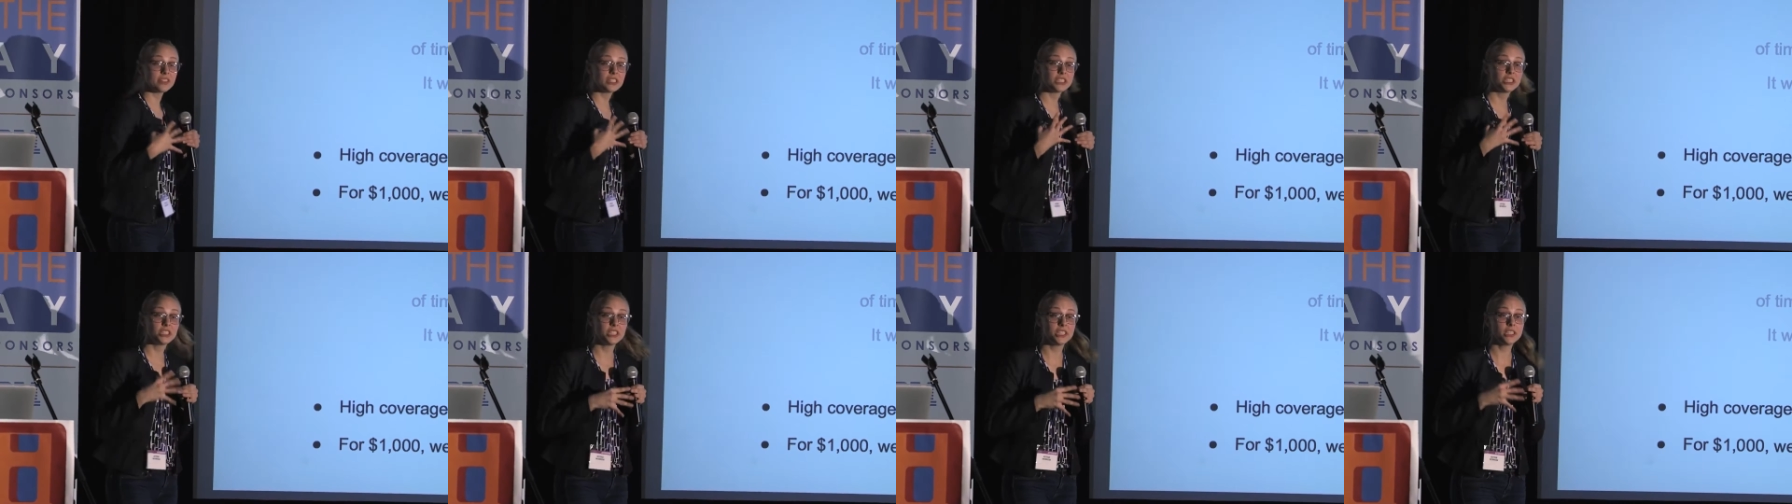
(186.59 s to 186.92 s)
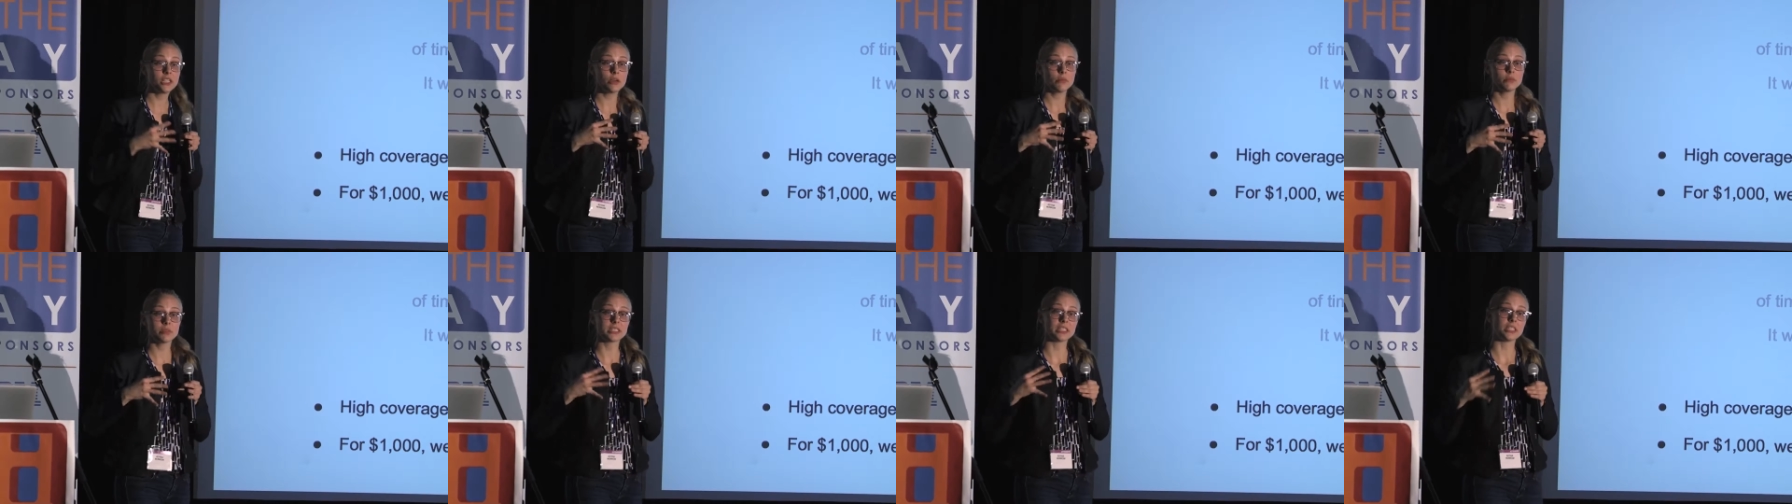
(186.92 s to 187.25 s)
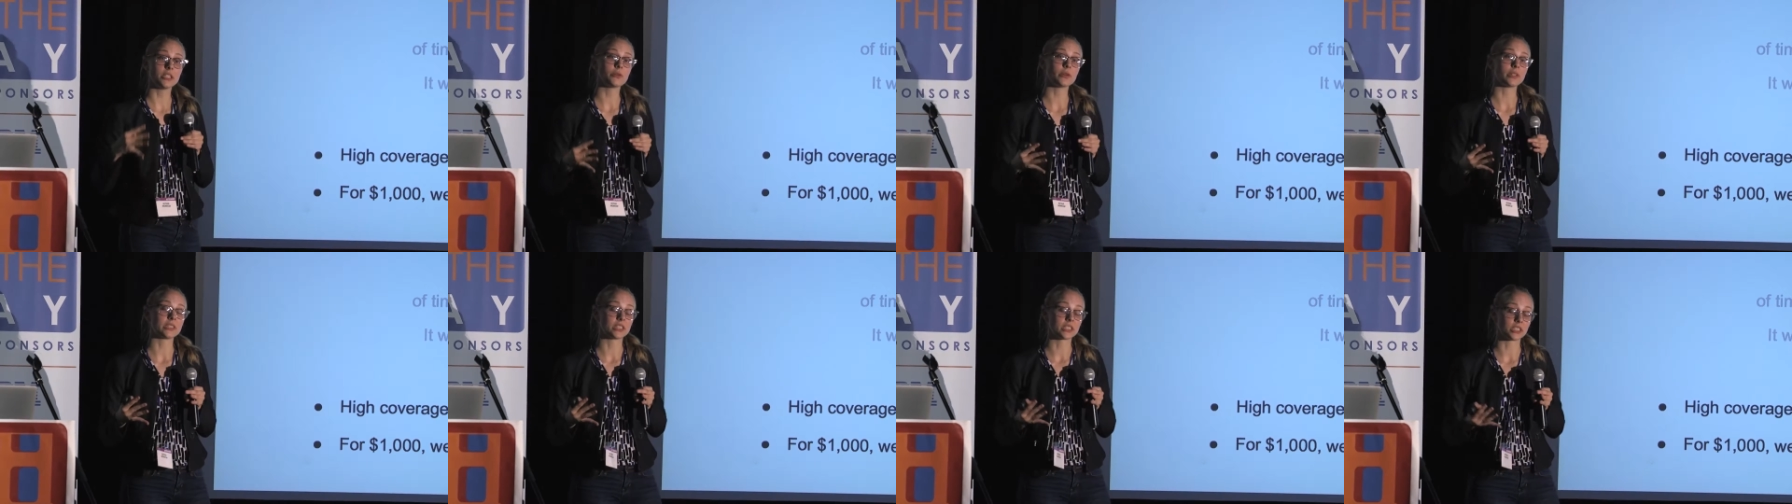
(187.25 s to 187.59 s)
the genome
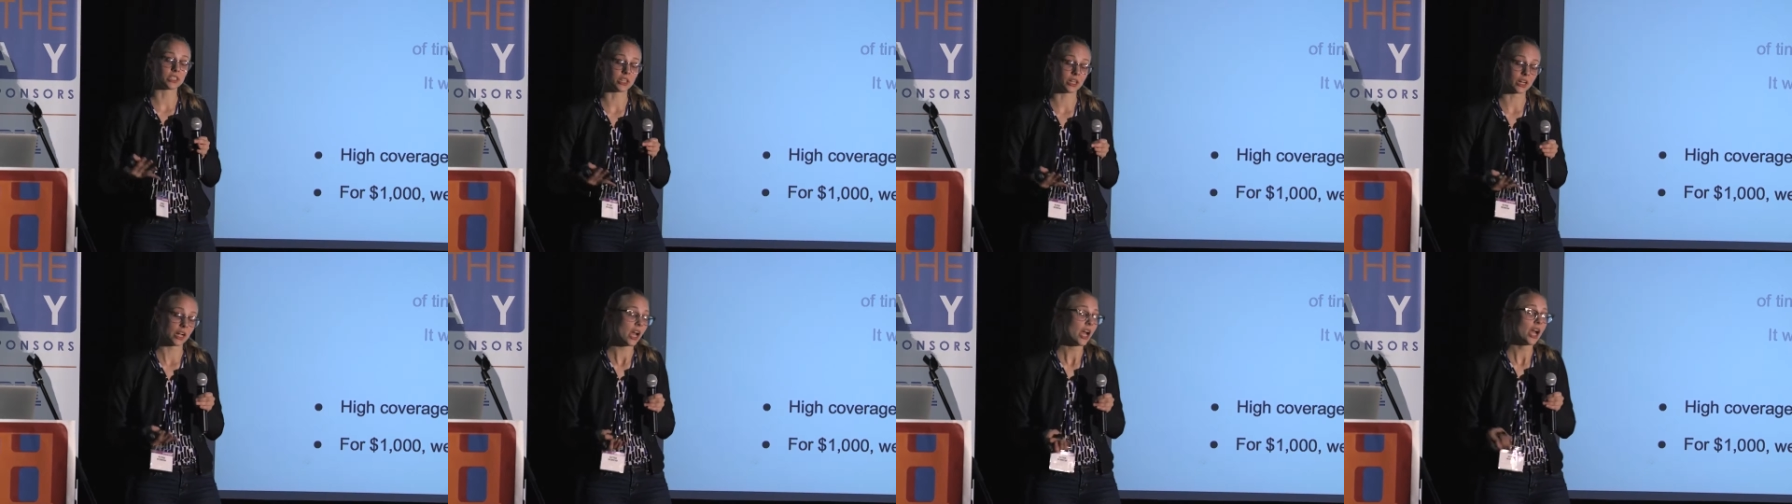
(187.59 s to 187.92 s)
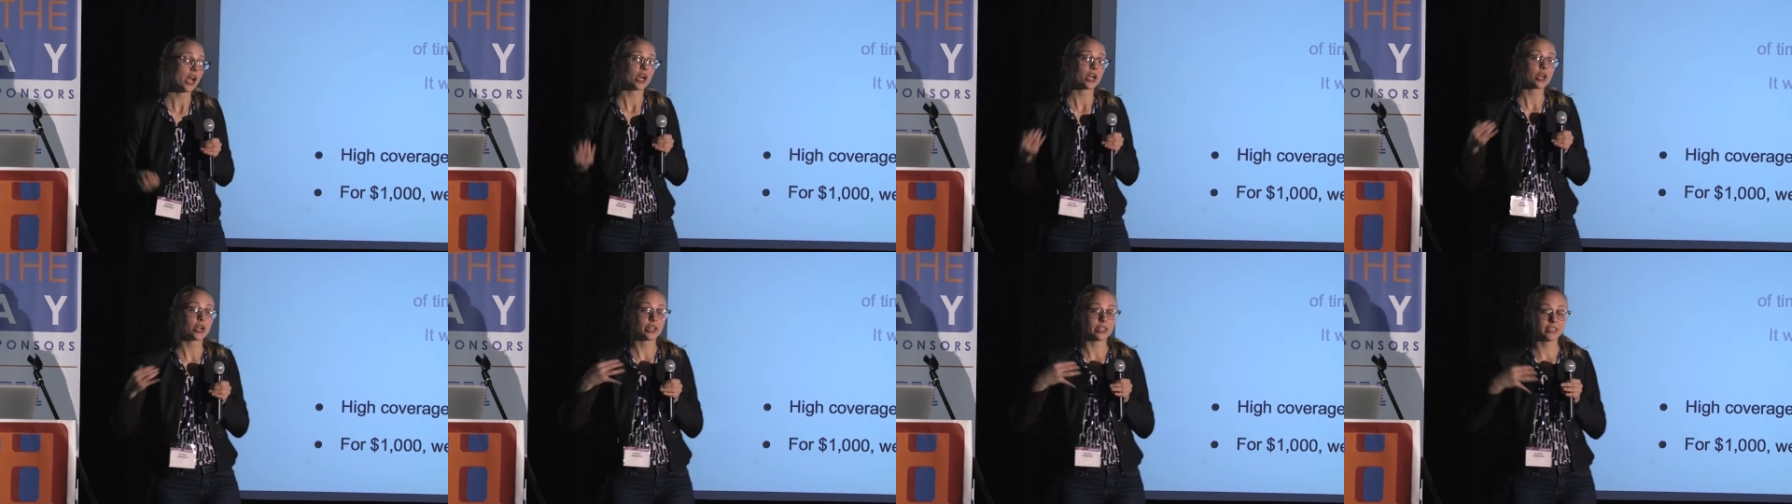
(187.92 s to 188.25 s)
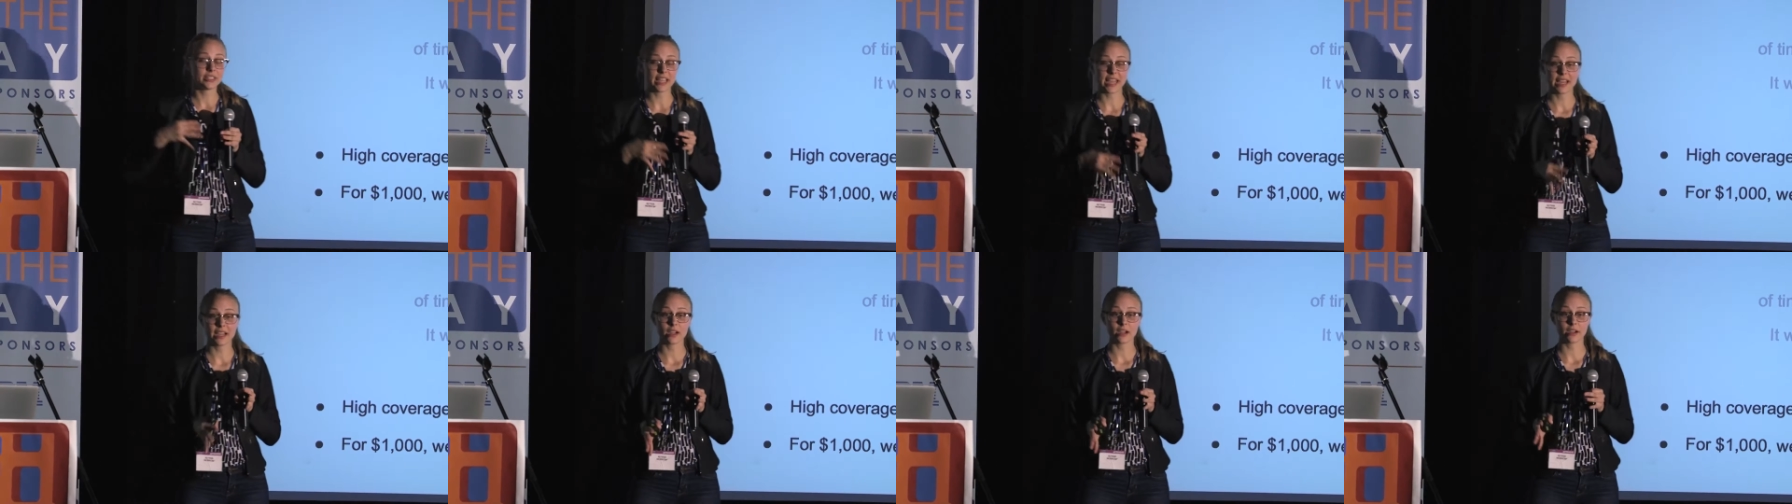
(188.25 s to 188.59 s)
sequencer could take